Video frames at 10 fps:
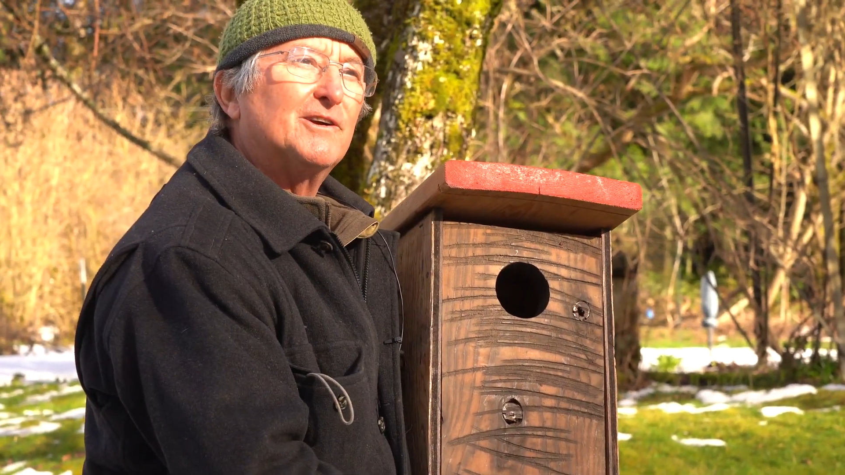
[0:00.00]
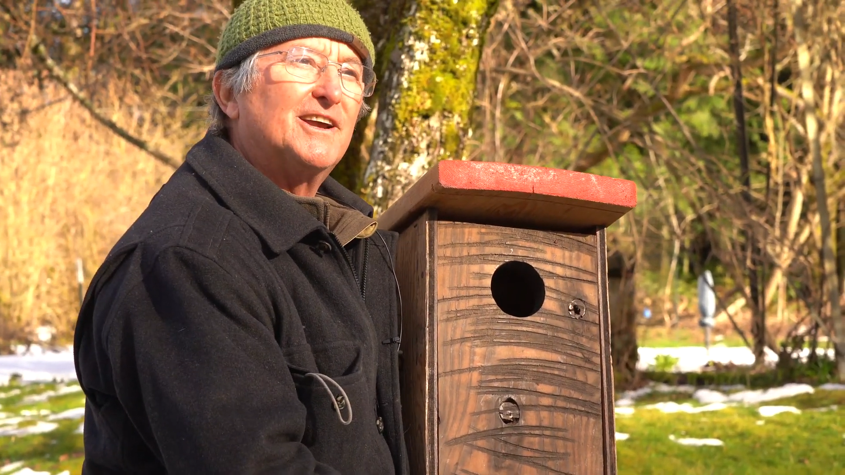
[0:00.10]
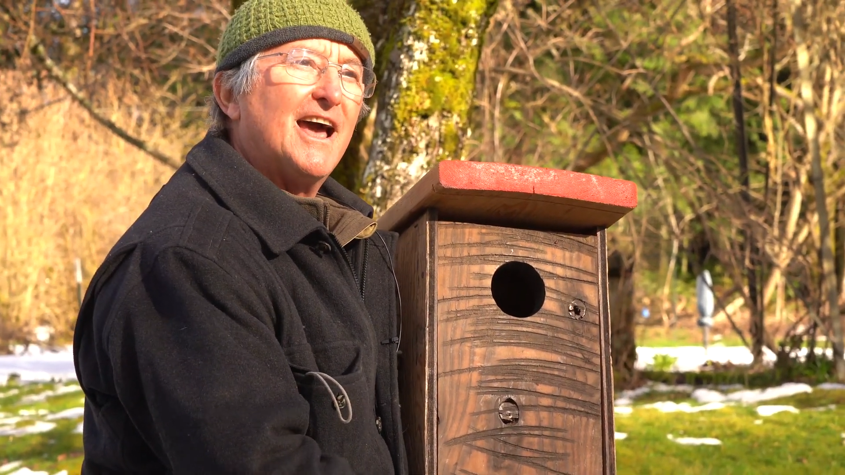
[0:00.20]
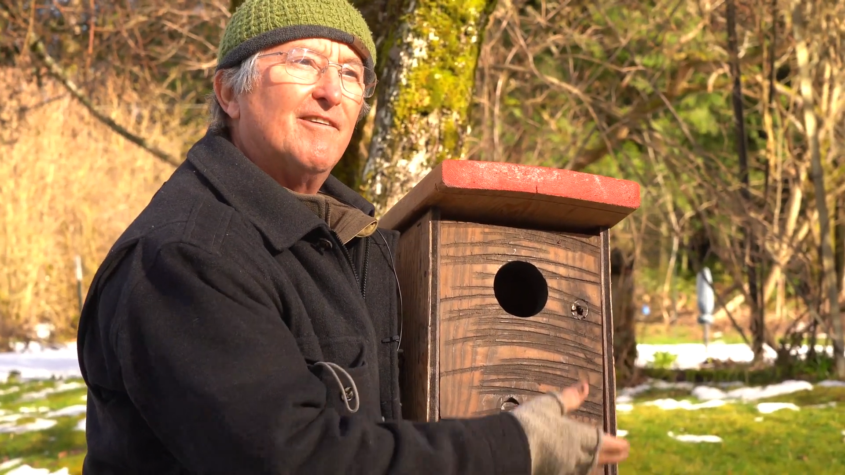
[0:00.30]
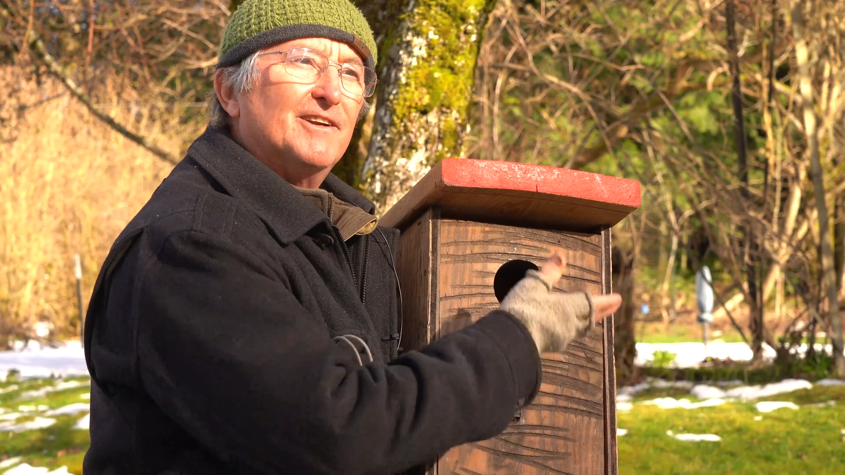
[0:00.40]

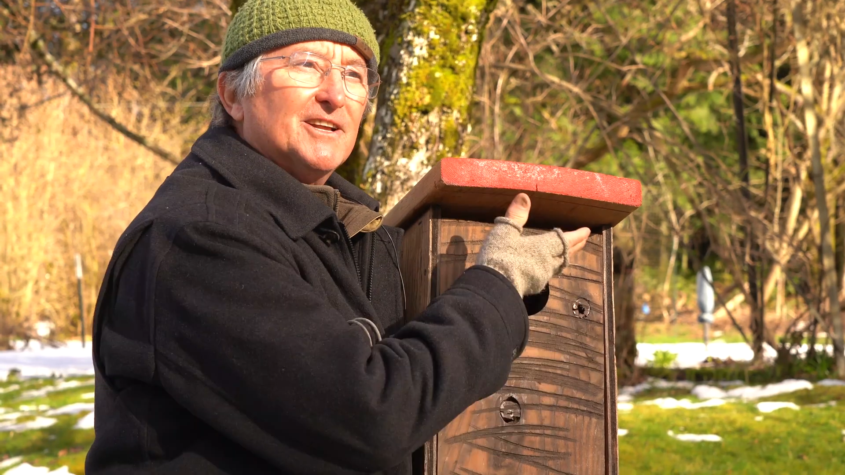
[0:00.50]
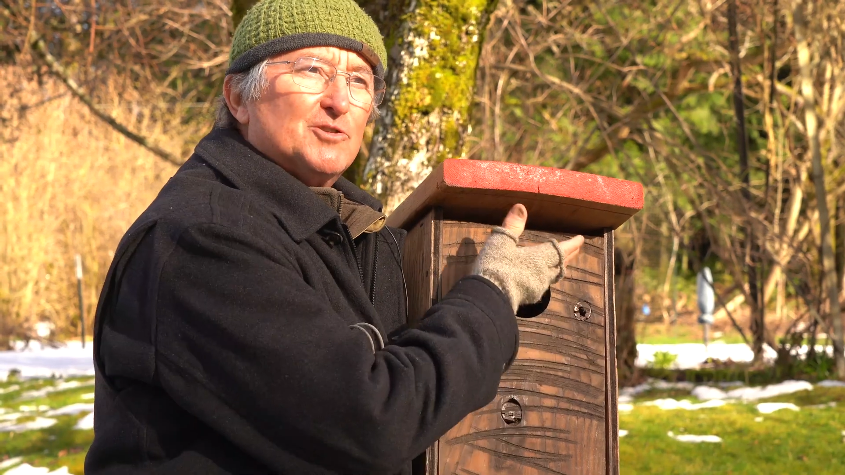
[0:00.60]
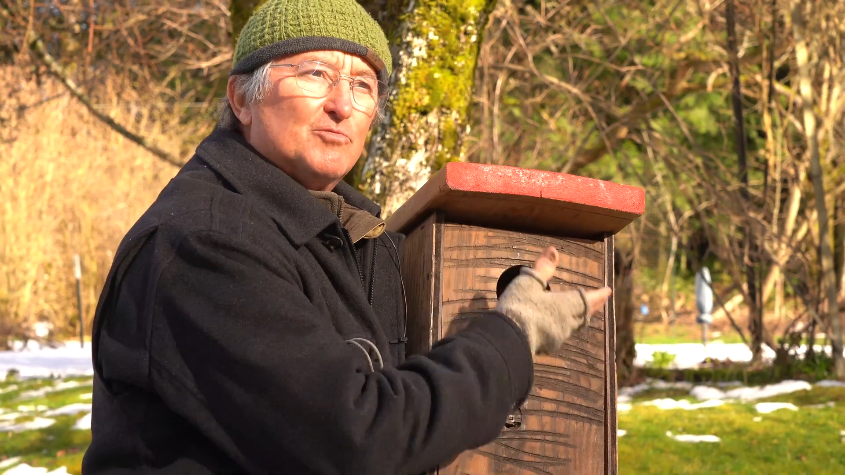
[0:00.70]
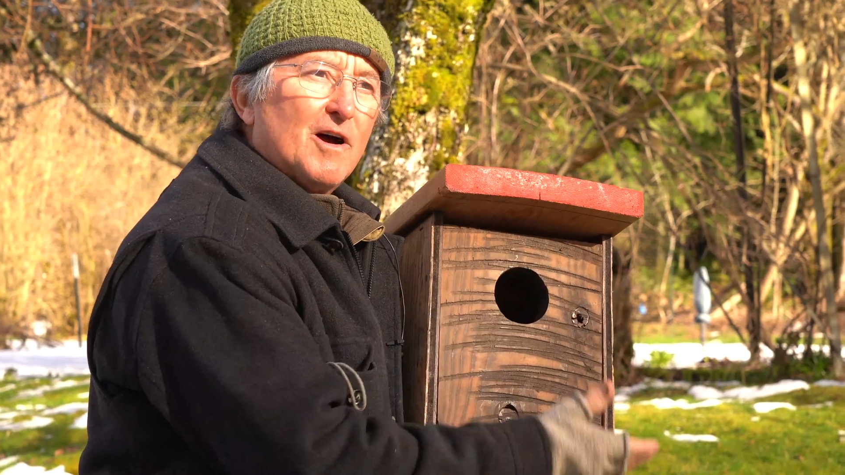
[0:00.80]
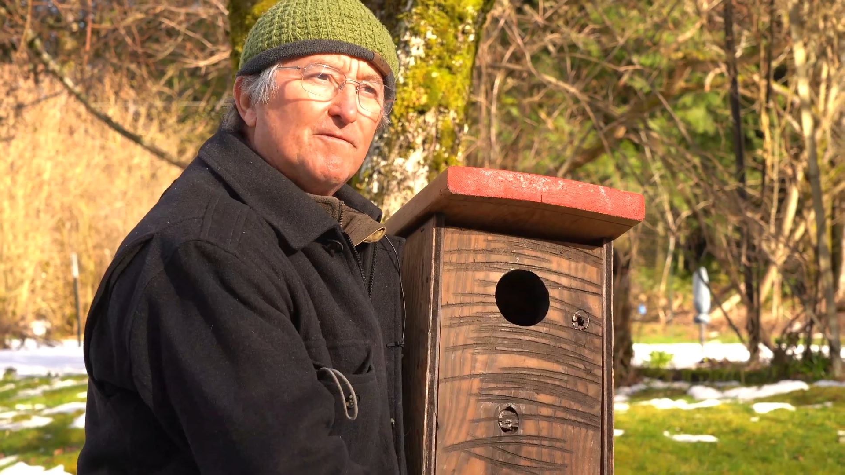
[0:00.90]
cavity.
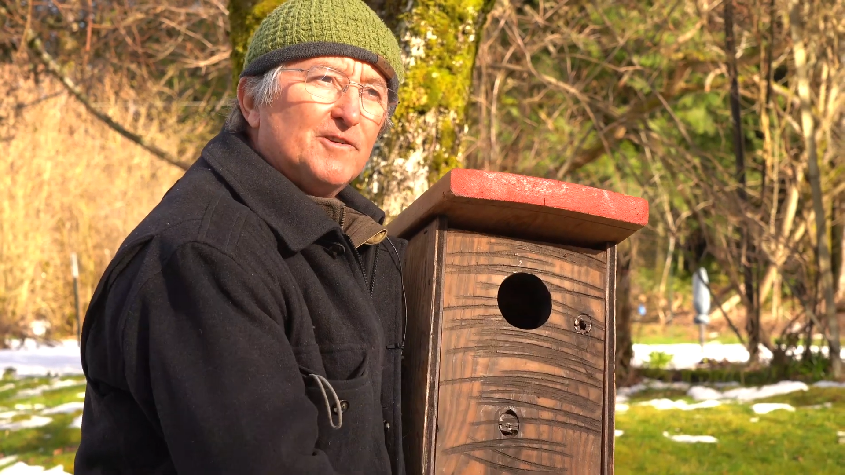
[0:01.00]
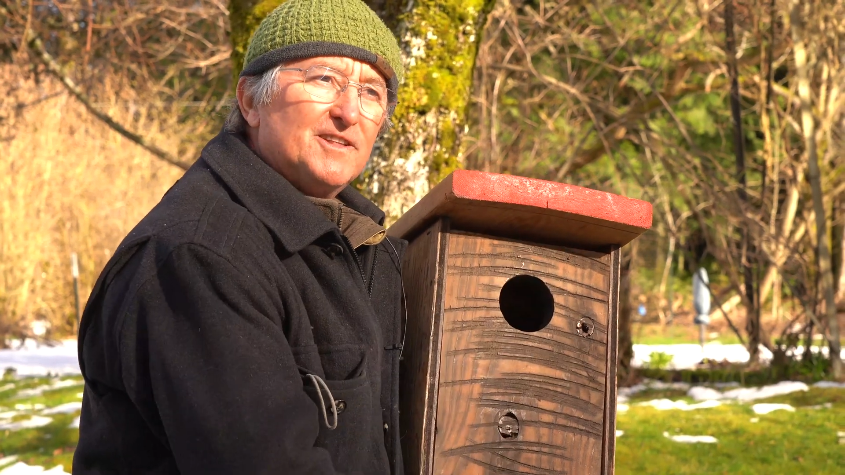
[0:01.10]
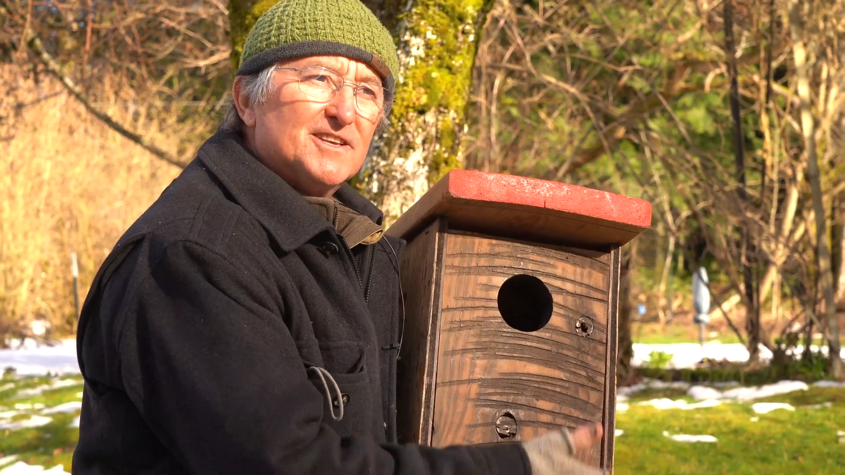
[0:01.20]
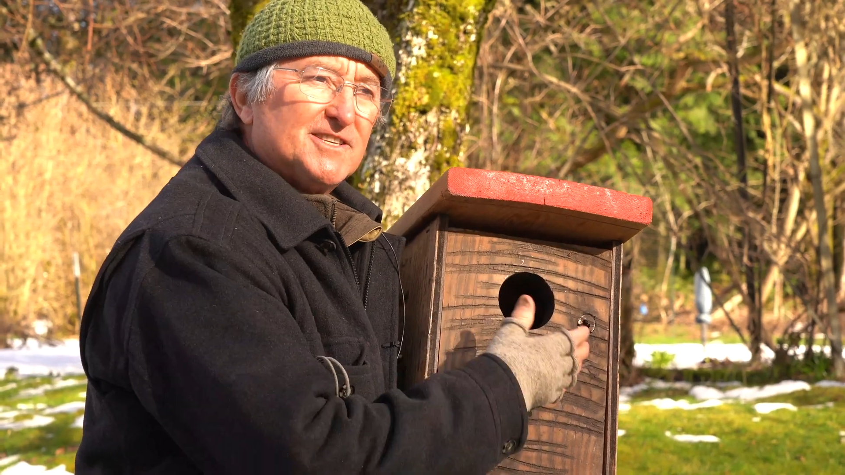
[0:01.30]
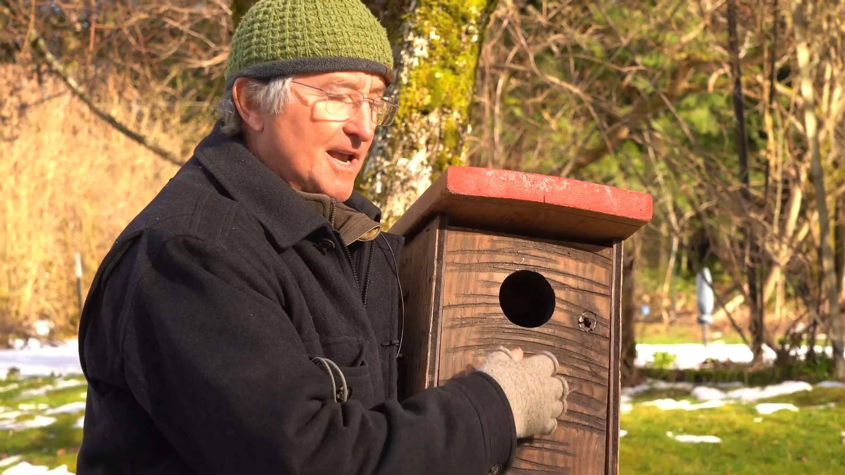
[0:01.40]
It's roughly
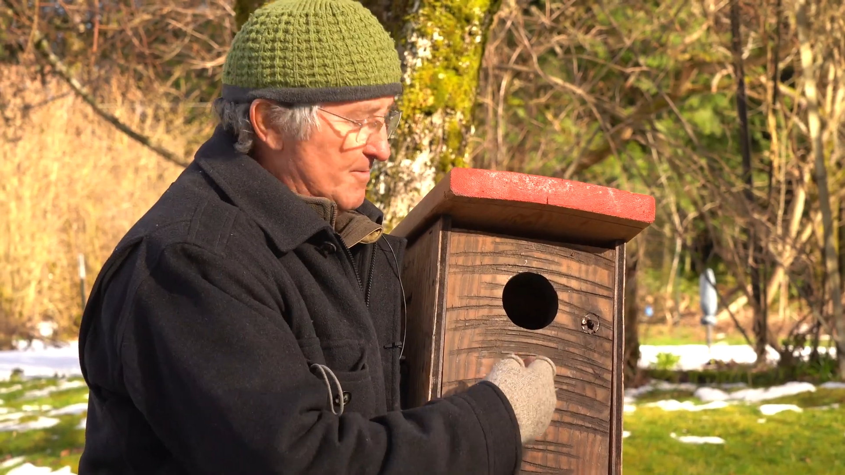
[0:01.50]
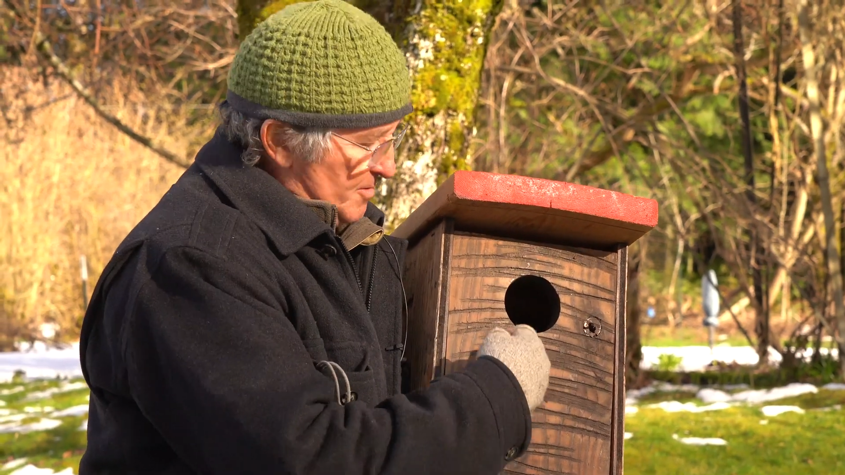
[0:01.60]
the same